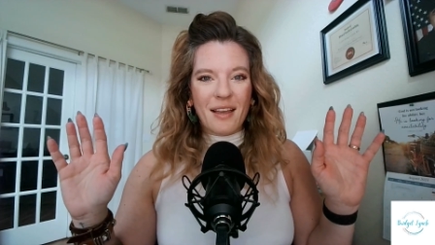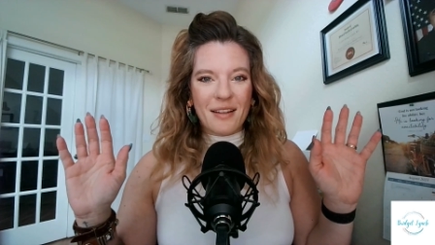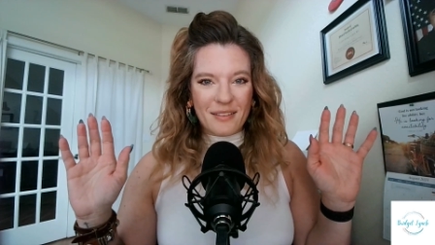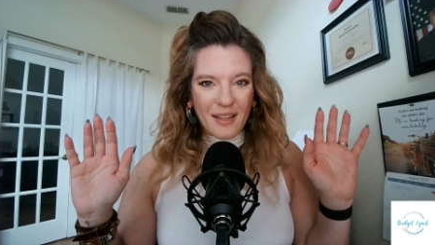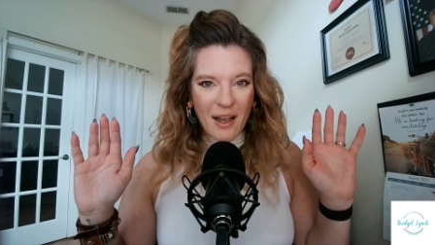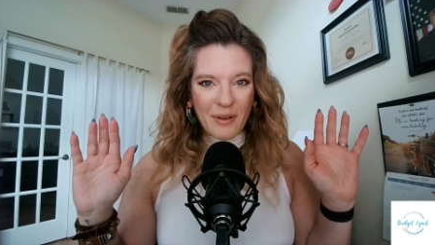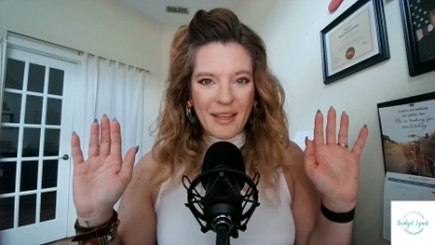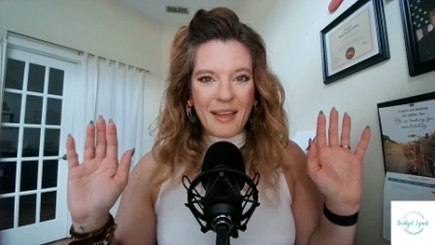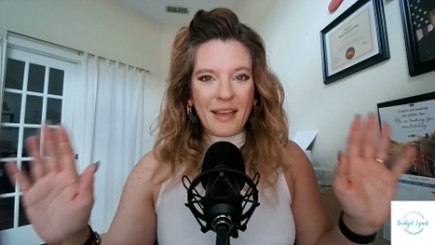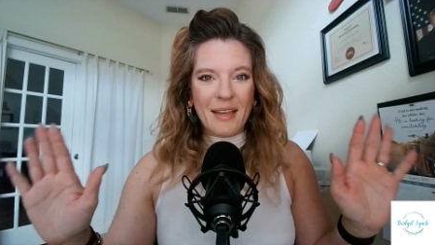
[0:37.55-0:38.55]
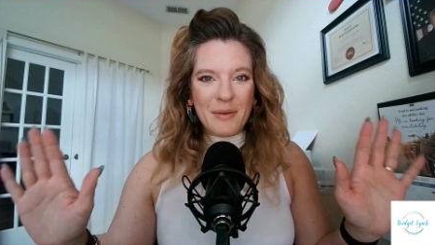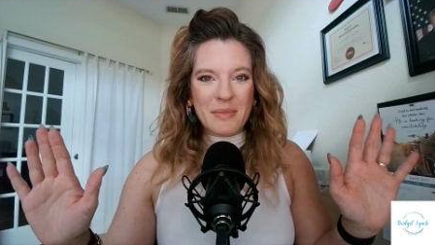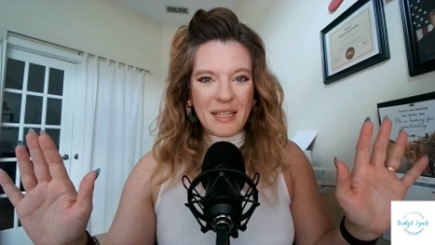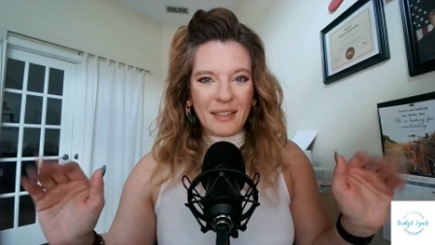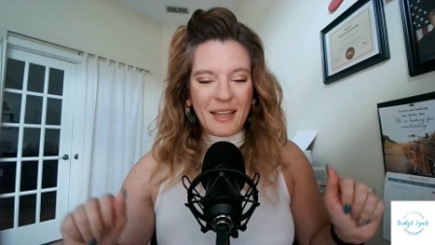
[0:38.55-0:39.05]
and allowing
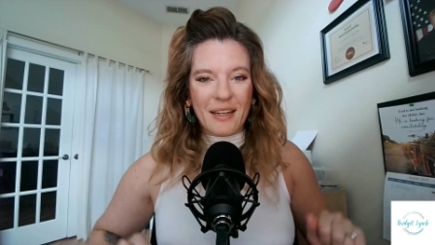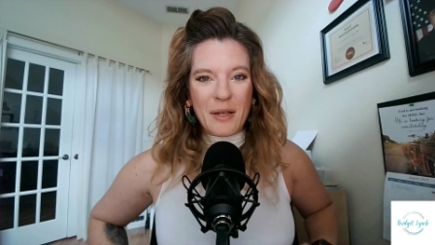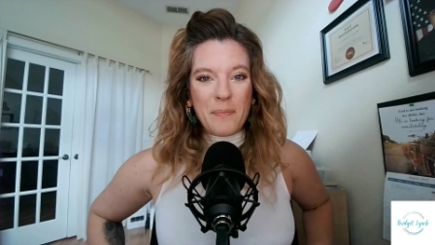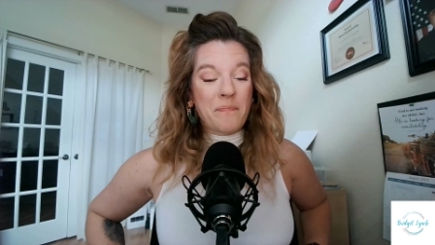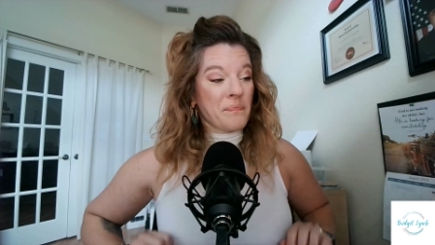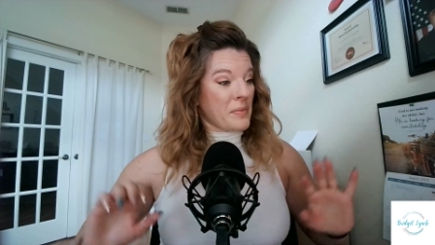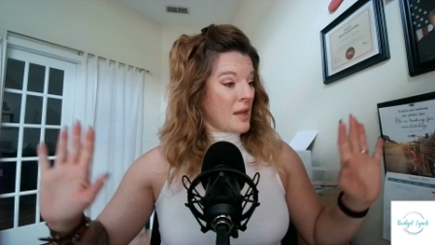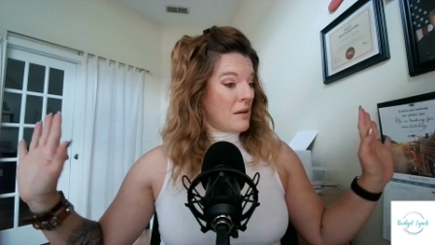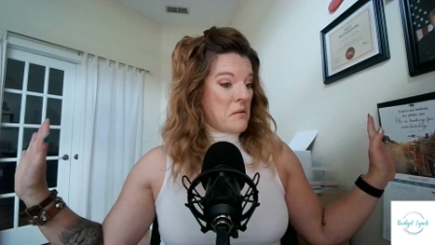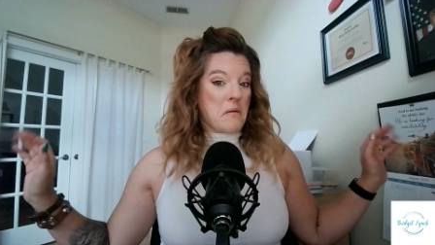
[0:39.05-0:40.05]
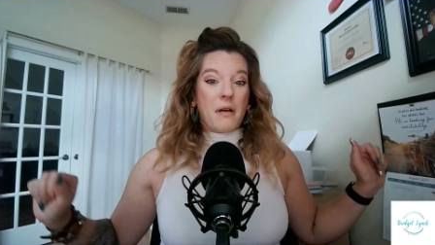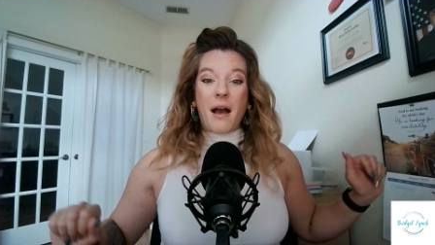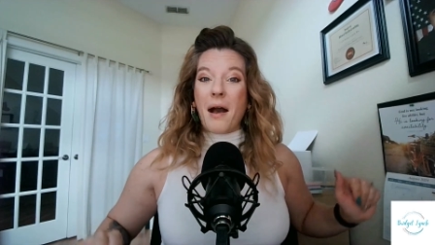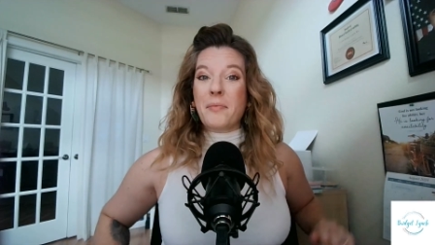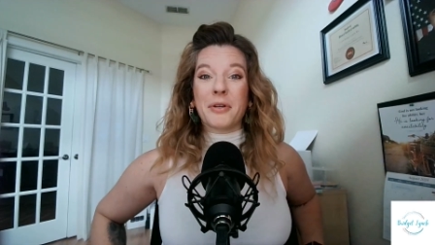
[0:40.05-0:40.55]
him to lead.
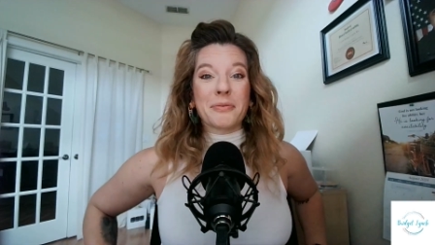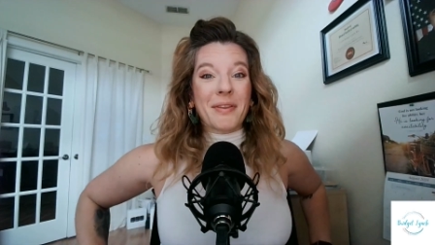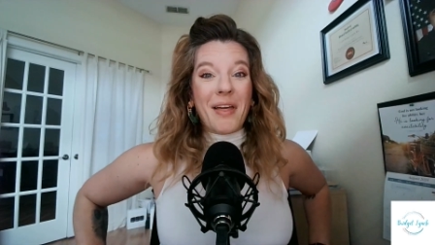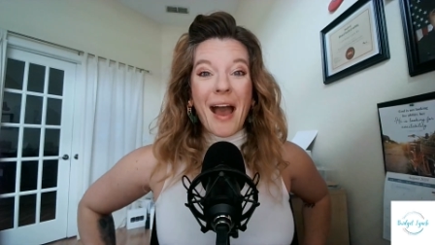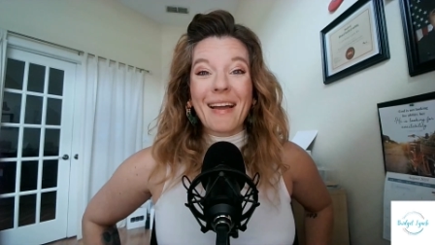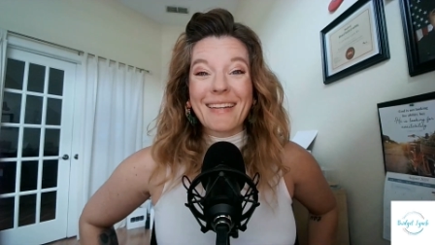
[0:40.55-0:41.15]
I'm good with that.